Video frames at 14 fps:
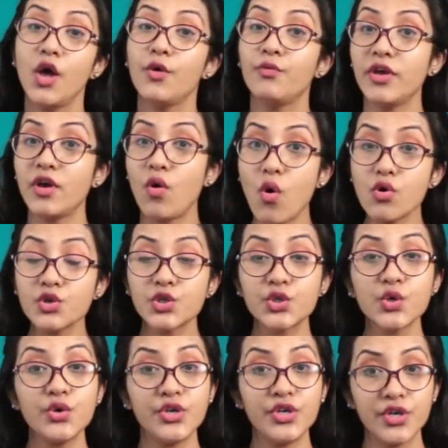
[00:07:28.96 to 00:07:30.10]
We also
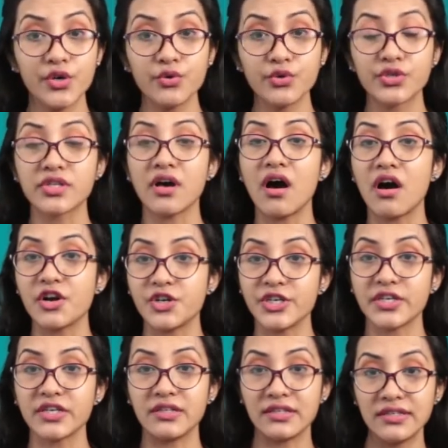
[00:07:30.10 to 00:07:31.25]
use the
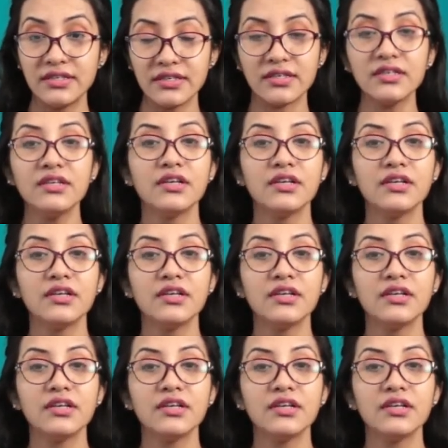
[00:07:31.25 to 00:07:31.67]
article the